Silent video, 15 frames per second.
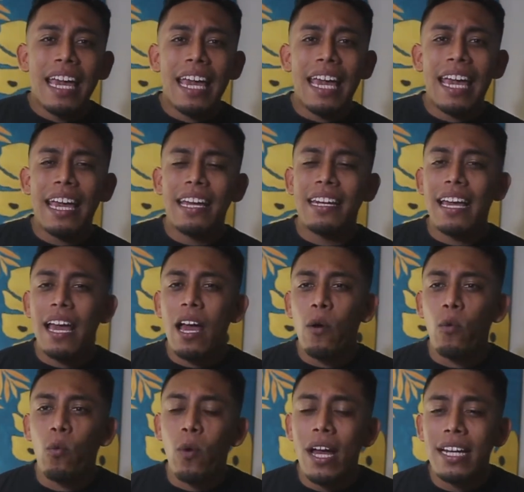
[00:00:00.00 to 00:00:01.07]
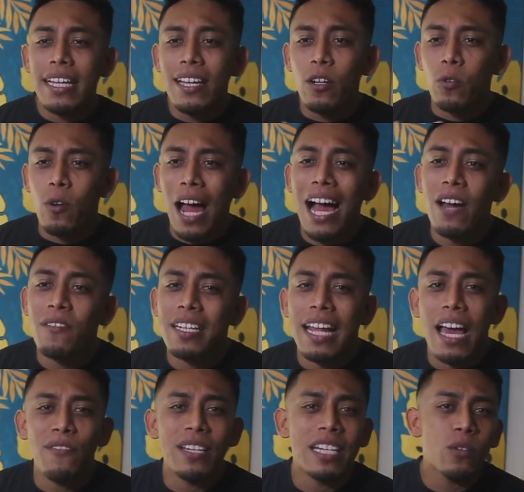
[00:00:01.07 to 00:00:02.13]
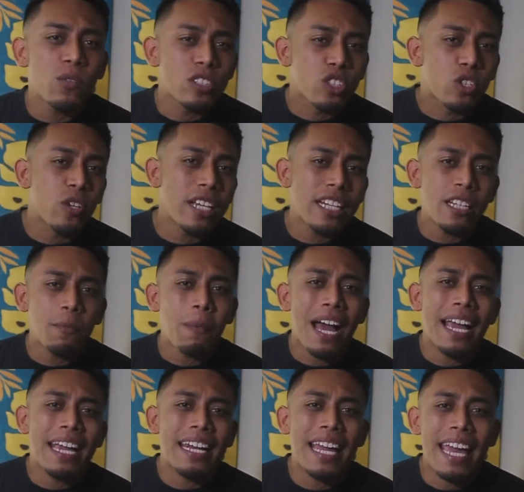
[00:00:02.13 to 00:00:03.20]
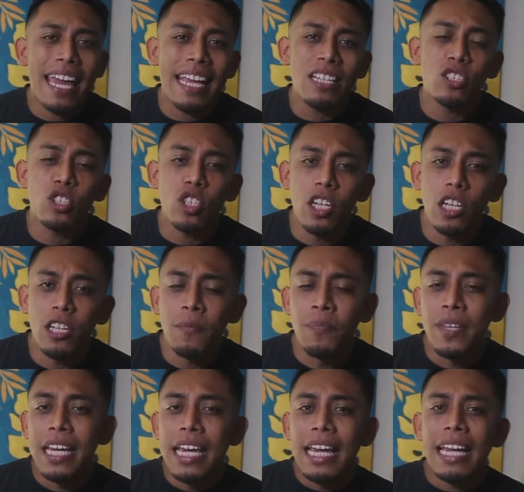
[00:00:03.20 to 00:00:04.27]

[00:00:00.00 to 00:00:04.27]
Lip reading: and when he arrived in heaven, he was greeted by an angel,